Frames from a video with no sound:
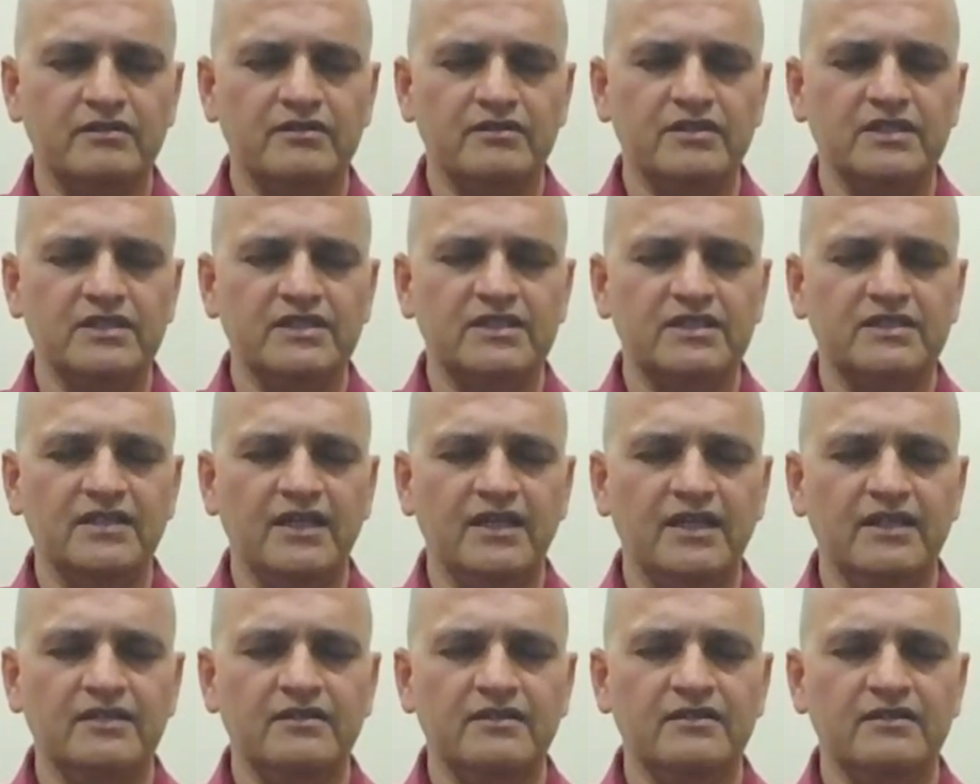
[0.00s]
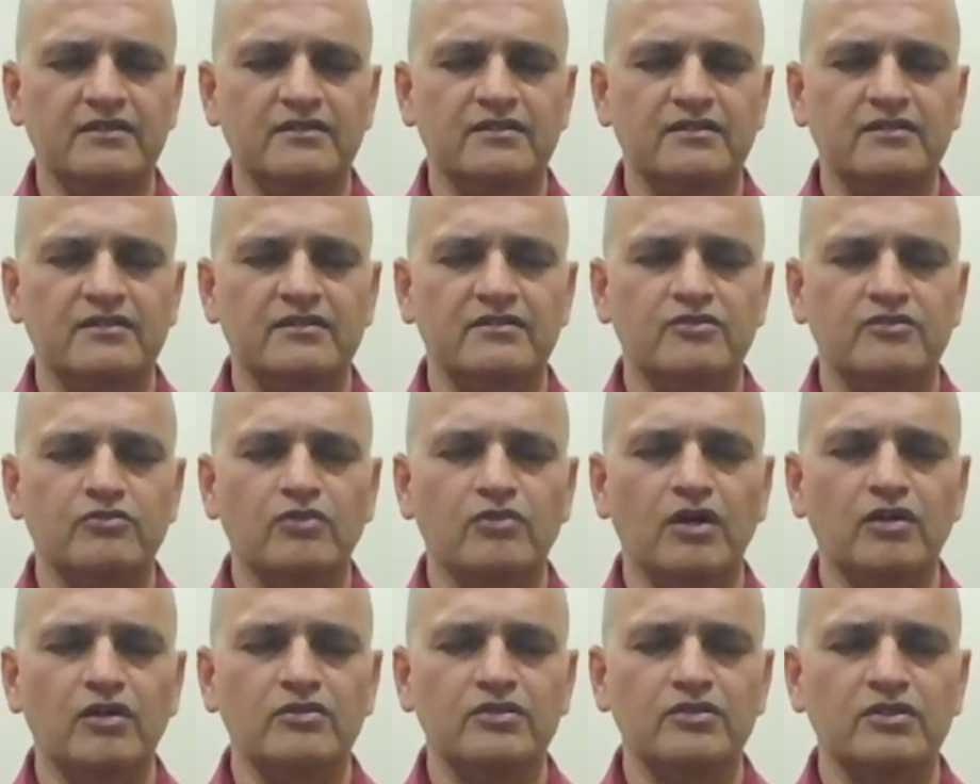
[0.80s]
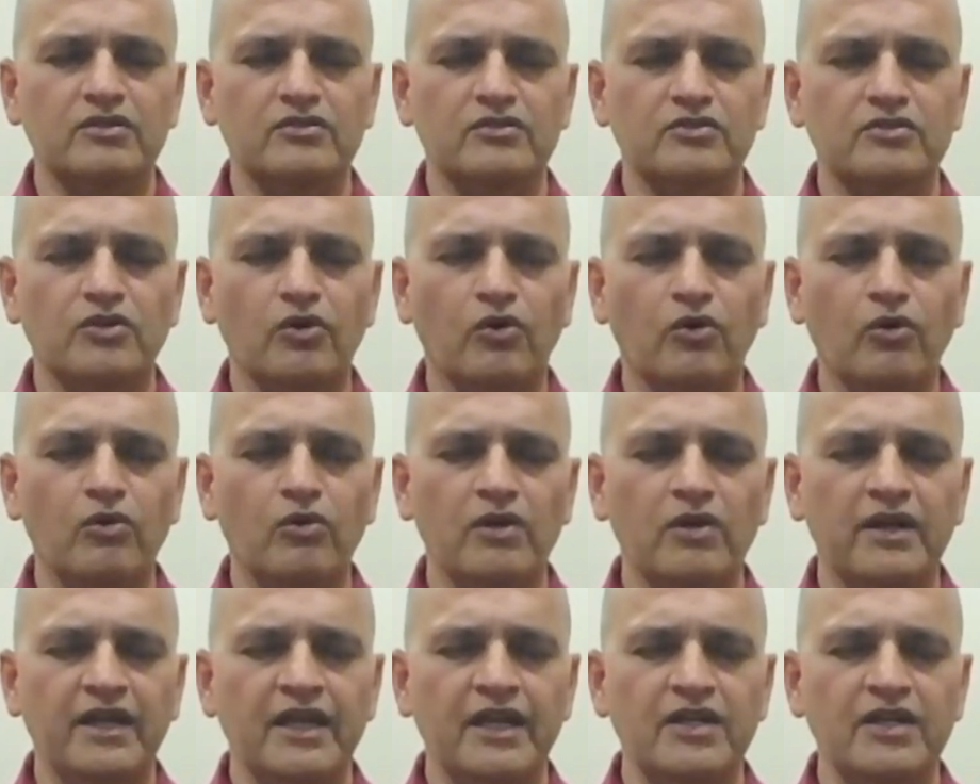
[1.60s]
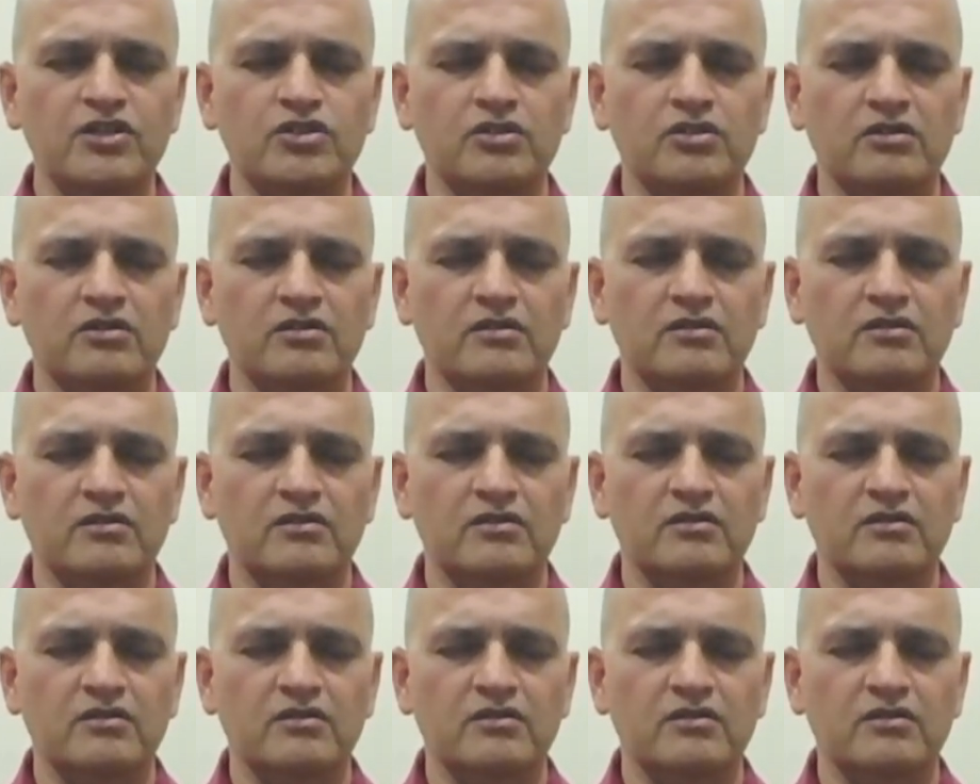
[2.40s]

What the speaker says: the state, throughout the whole nation,